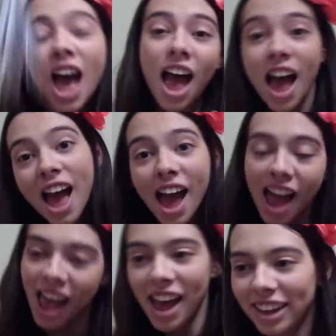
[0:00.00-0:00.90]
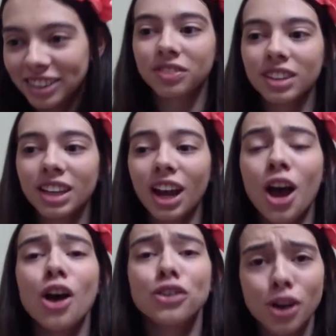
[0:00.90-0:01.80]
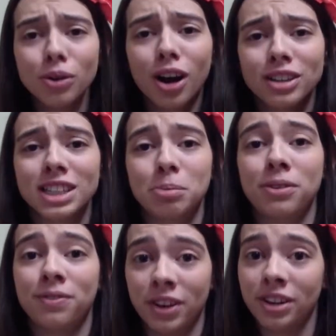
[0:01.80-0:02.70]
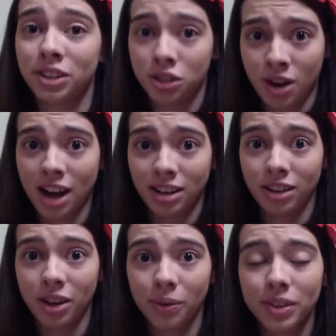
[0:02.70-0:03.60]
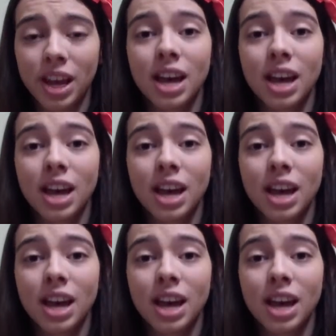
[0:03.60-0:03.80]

Yay! Note cards can be very distracting though.